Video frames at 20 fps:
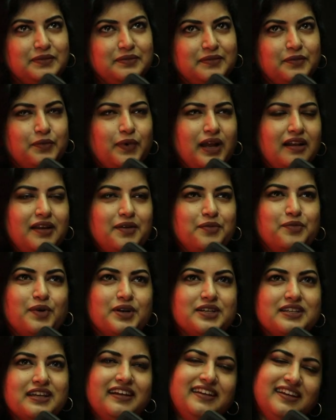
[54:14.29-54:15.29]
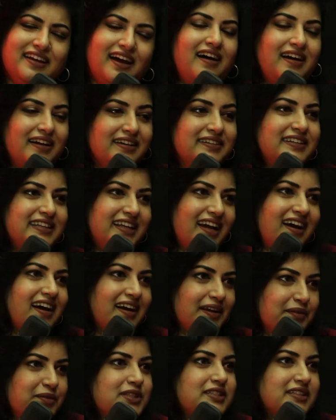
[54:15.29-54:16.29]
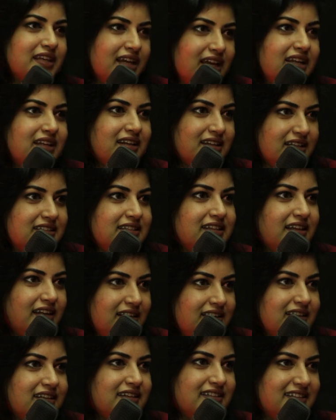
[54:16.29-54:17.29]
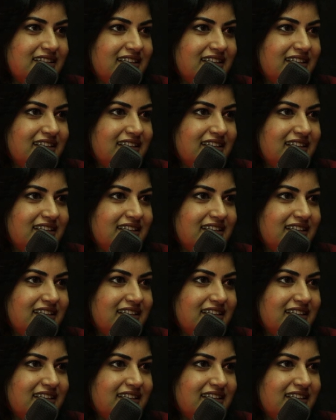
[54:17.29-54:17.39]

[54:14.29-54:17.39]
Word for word: where it was, yeah, yeah. I would say it is. Yeah. It is. Why